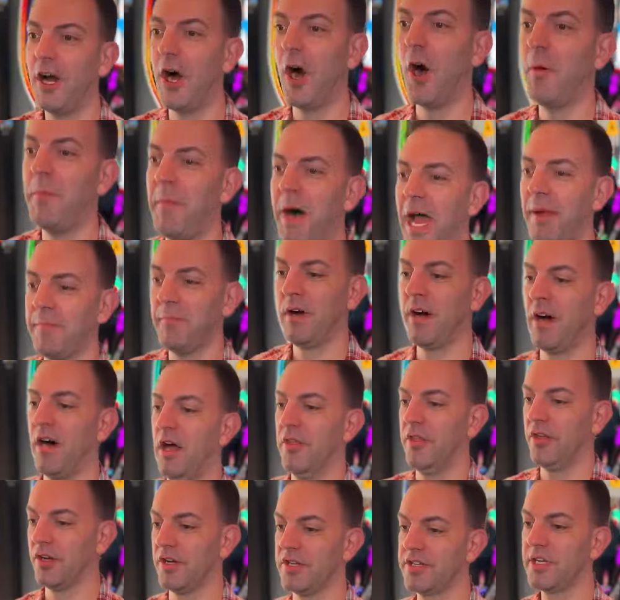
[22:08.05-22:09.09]
Oh, my
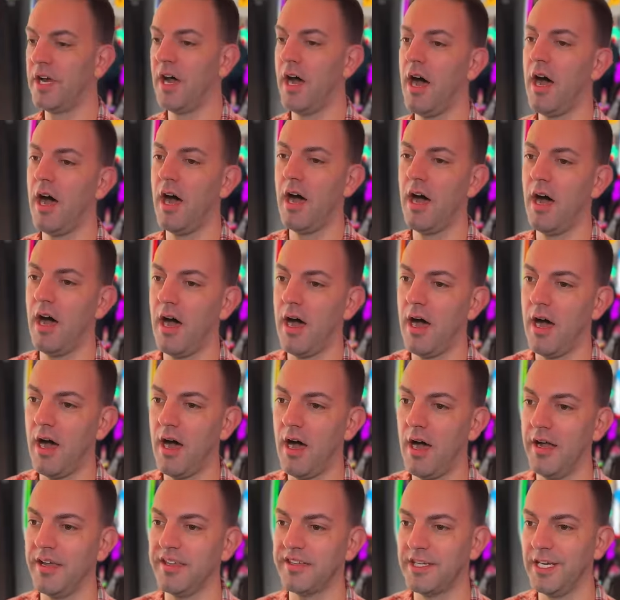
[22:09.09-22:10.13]
mother's
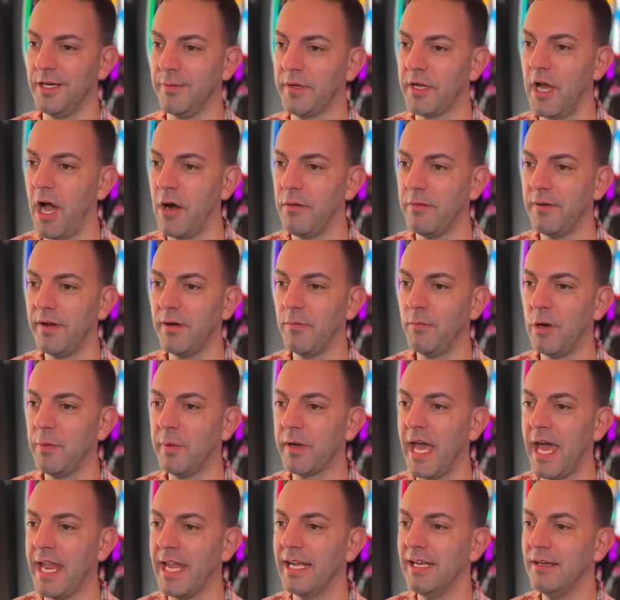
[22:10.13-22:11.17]
eyes. Here we go. What are we
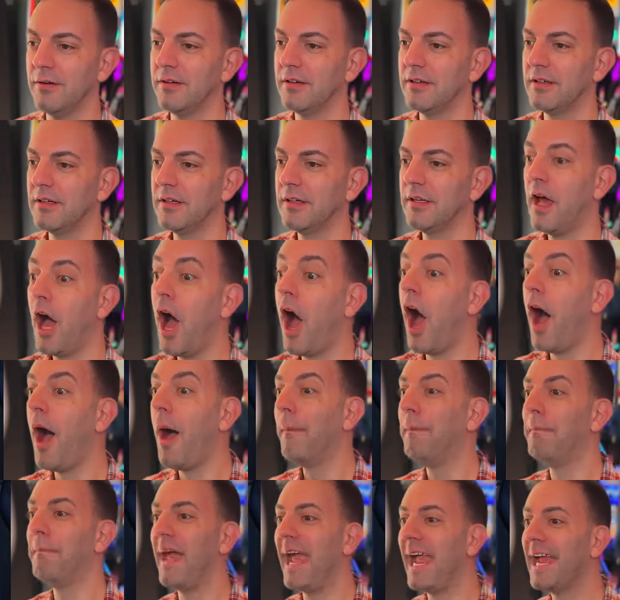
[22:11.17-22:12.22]
getting?
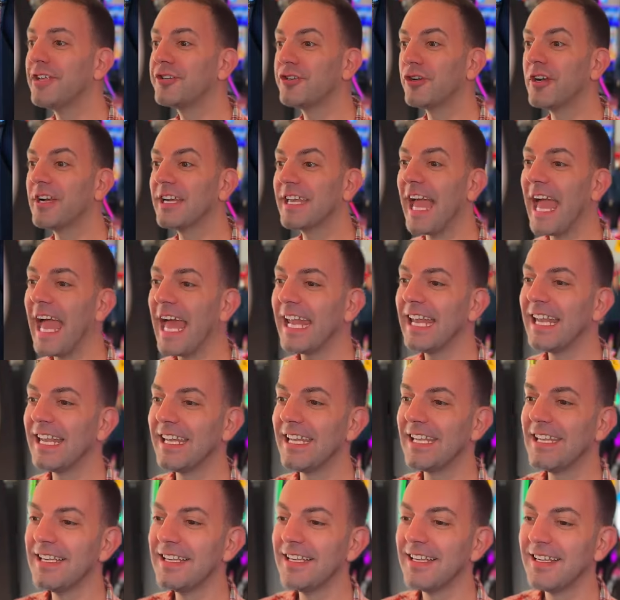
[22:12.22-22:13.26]
Major again.
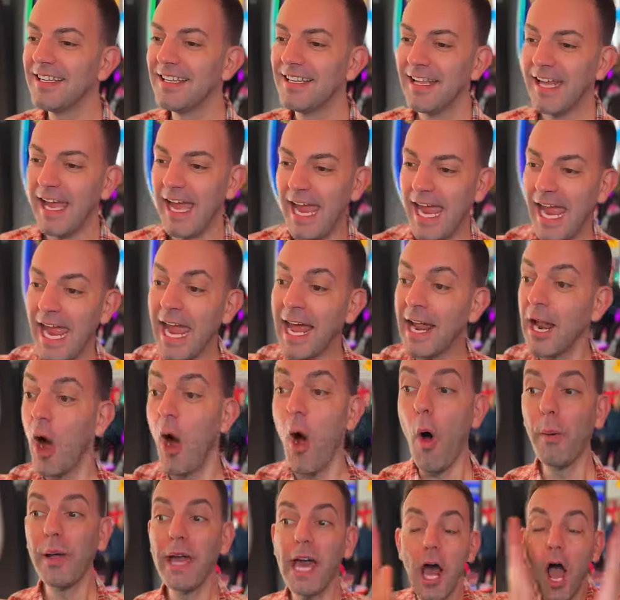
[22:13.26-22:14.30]
And,
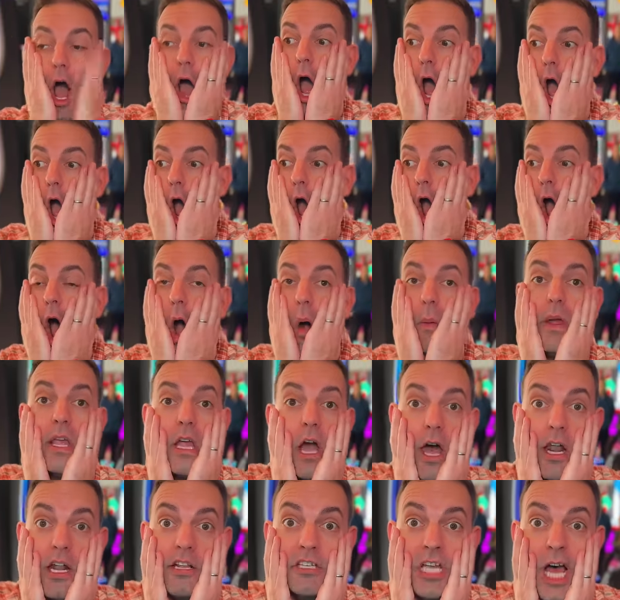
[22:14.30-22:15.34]
oh, we got, we
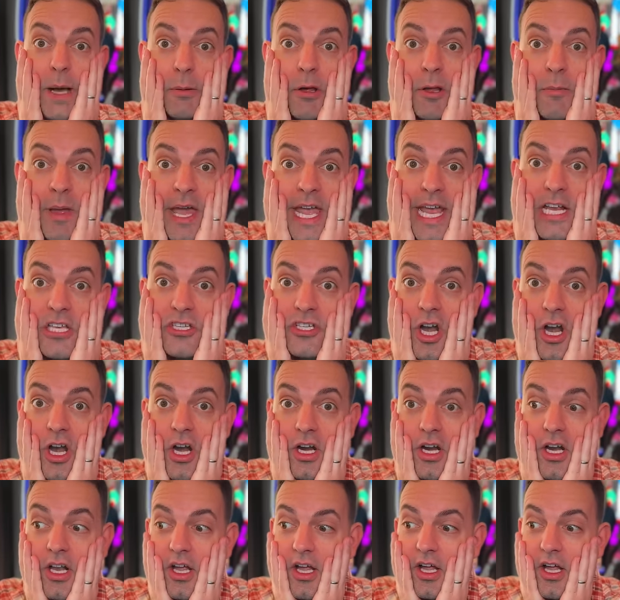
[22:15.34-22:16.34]
got a double major.